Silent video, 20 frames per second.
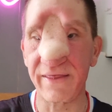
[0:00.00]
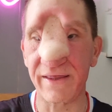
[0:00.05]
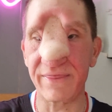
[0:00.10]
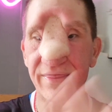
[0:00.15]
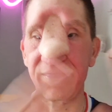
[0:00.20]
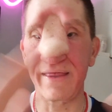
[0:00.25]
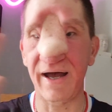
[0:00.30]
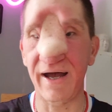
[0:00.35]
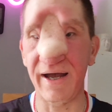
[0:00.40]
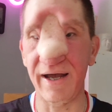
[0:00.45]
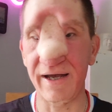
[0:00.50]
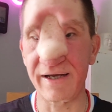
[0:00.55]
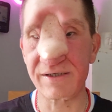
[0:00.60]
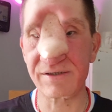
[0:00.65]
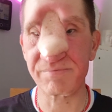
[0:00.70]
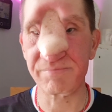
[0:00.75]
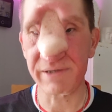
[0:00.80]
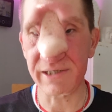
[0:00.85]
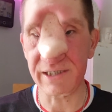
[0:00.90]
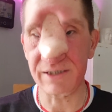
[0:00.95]
Then that
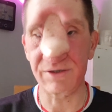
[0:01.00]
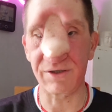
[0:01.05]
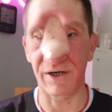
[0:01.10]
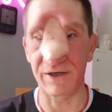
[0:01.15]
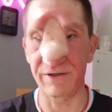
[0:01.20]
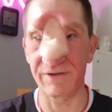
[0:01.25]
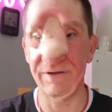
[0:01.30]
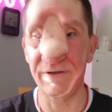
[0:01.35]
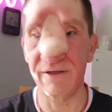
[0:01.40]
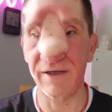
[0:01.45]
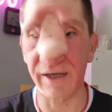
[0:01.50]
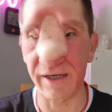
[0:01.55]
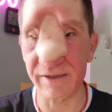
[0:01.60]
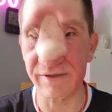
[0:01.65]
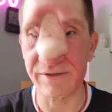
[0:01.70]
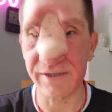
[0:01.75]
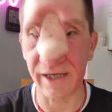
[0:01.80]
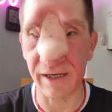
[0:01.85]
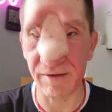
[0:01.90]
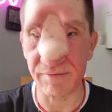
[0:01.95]
is me done
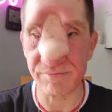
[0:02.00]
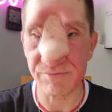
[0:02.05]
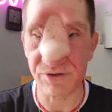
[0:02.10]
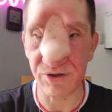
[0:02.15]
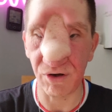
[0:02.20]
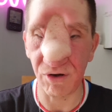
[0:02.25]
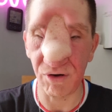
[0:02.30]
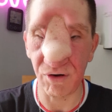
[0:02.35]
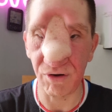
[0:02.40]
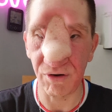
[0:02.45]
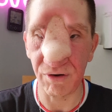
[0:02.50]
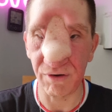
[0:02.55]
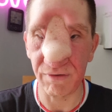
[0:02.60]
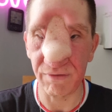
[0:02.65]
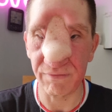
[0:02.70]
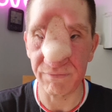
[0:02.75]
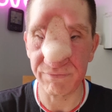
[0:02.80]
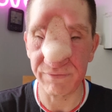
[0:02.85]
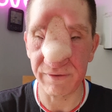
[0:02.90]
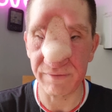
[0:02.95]
in terms
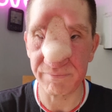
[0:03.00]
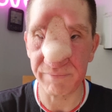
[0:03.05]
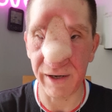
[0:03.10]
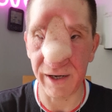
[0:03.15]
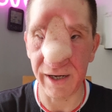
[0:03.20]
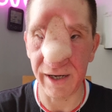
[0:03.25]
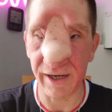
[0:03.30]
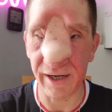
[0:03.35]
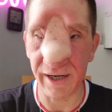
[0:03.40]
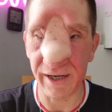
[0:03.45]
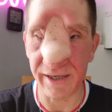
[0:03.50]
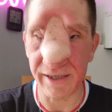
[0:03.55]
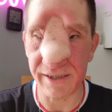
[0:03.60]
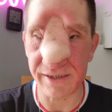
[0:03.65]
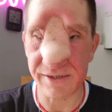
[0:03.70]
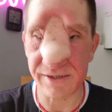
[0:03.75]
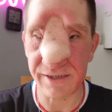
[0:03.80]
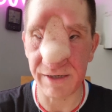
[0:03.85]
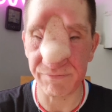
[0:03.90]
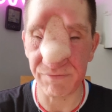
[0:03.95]
of my
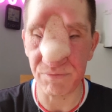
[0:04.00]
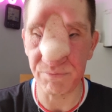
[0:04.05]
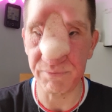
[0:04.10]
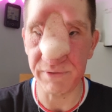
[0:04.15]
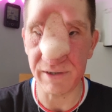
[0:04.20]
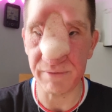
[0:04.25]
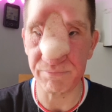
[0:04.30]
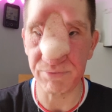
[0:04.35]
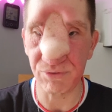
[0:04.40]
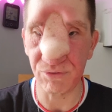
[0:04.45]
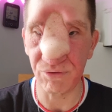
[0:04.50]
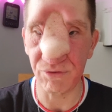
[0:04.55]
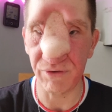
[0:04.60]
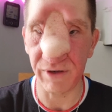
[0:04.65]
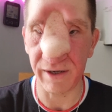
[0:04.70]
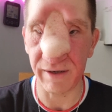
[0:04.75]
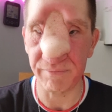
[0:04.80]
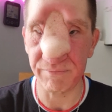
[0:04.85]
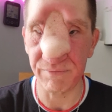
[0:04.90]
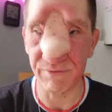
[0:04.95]
7-week
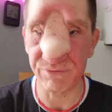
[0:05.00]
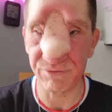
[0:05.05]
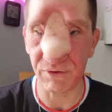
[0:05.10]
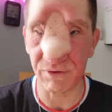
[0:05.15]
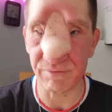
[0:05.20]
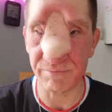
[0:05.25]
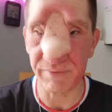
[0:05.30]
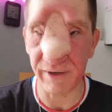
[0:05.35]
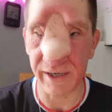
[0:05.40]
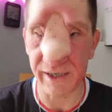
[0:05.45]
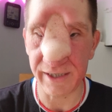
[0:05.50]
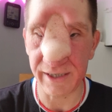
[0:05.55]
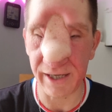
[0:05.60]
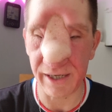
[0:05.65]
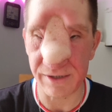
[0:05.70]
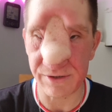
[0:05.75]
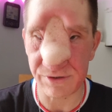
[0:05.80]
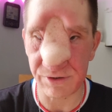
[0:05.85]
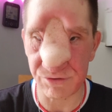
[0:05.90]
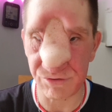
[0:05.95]
program for my
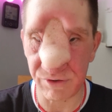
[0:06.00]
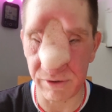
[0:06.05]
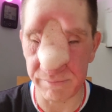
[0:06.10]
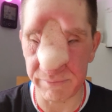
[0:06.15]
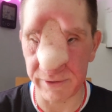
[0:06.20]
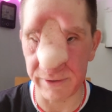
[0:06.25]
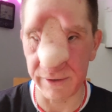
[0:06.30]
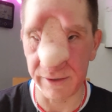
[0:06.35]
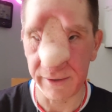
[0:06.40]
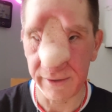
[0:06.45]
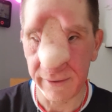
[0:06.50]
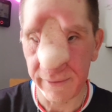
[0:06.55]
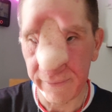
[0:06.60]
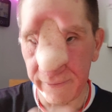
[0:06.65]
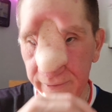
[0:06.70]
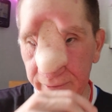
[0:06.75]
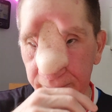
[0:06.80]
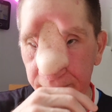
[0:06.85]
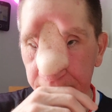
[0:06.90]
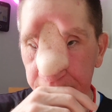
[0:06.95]
cancer treatment.
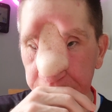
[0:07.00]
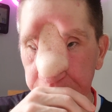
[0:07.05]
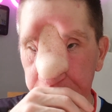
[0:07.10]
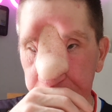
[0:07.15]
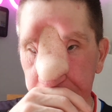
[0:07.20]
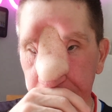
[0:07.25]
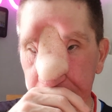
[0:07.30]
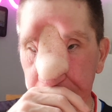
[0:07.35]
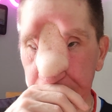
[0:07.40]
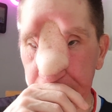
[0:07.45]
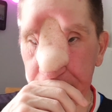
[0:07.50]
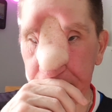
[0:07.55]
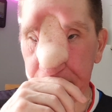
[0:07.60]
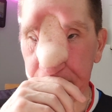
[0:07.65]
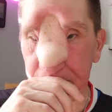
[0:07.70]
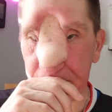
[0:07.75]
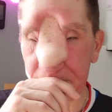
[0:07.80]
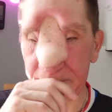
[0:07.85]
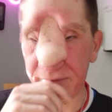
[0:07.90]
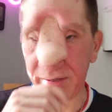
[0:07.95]

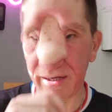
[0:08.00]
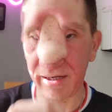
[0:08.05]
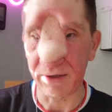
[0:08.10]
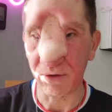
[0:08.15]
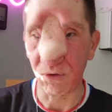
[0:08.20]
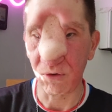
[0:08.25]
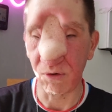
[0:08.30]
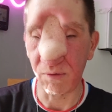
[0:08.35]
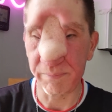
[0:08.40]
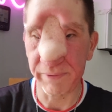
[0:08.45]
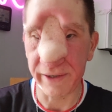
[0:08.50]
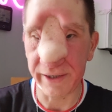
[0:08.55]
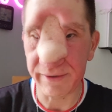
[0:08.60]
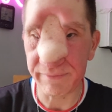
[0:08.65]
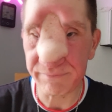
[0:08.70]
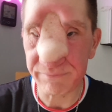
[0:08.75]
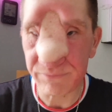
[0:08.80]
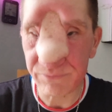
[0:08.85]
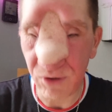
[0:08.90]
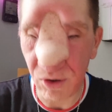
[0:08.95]
And hoping,
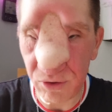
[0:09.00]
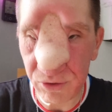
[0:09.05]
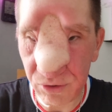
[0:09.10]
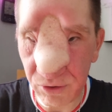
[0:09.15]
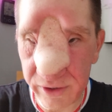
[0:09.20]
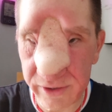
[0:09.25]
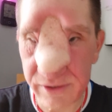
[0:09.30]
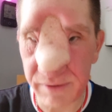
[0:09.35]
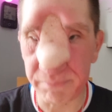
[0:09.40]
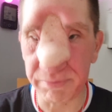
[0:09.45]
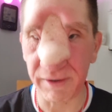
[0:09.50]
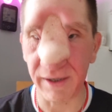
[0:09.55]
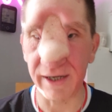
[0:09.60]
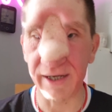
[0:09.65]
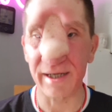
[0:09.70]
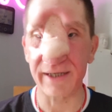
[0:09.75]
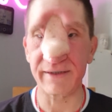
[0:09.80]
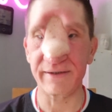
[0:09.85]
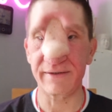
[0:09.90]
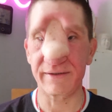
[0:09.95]
all going to
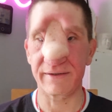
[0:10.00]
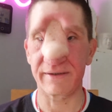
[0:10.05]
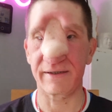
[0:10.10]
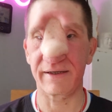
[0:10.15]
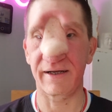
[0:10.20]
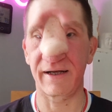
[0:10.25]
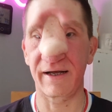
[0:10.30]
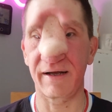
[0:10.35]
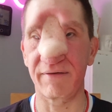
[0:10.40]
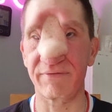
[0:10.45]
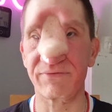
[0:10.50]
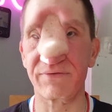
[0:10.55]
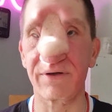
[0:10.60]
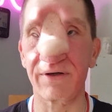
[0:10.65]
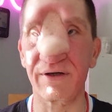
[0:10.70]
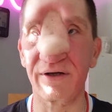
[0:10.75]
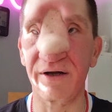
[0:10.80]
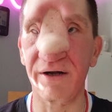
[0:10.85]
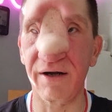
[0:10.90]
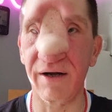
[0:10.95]
plan, after
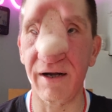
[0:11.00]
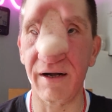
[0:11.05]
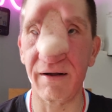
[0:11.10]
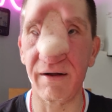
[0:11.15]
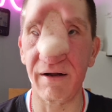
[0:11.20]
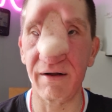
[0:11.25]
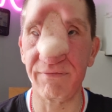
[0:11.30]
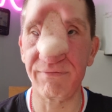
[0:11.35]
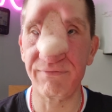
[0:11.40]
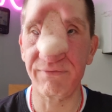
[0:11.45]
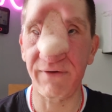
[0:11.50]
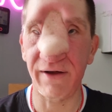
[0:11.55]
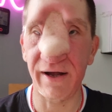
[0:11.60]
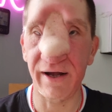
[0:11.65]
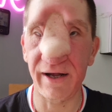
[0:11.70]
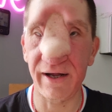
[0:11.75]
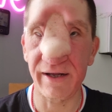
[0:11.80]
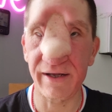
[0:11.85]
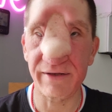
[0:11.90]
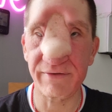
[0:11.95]
a
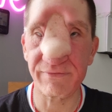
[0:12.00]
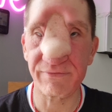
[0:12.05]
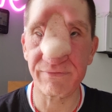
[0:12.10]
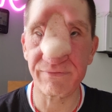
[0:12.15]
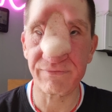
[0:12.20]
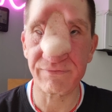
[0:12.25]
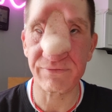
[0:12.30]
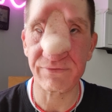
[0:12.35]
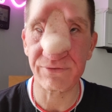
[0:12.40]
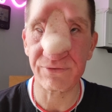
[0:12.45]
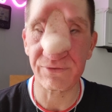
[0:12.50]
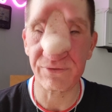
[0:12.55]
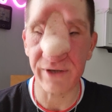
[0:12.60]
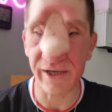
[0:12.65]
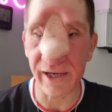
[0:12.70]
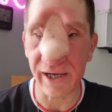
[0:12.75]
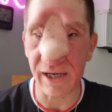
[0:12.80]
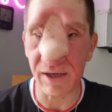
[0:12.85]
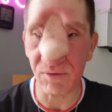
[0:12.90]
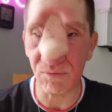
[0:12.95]
5 to
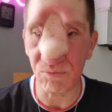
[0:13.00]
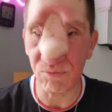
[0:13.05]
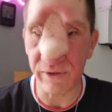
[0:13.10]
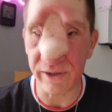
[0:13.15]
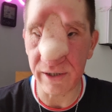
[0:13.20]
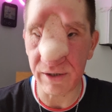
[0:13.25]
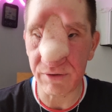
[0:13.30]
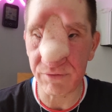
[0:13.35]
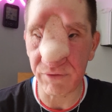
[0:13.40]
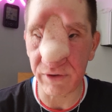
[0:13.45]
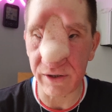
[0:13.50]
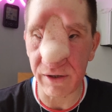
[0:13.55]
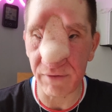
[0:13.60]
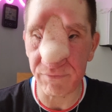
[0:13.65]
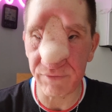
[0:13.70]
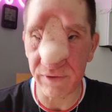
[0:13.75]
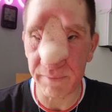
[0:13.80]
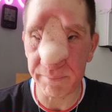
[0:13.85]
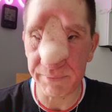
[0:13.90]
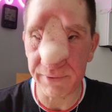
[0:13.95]
8 week
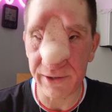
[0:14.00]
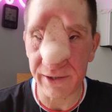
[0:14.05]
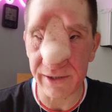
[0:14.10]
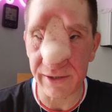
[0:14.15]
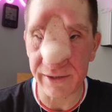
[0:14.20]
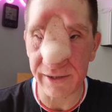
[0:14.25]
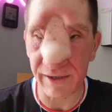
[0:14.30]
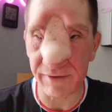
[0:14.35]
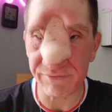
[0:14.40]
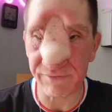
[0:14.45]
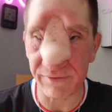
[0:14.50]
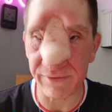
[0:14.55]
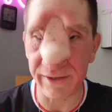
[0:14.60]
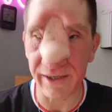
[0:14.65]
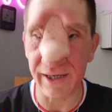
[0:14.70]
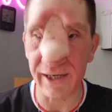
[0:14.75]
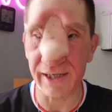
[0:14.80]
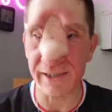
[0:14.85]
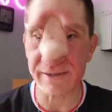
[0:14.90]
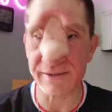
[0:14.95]
recovery period after
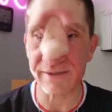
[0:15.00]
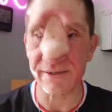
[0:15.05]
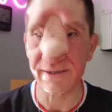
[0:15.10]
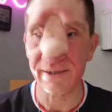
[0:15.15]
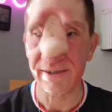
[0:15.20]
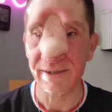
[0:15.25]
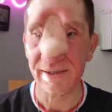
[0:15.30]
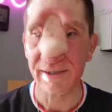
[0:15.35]
that,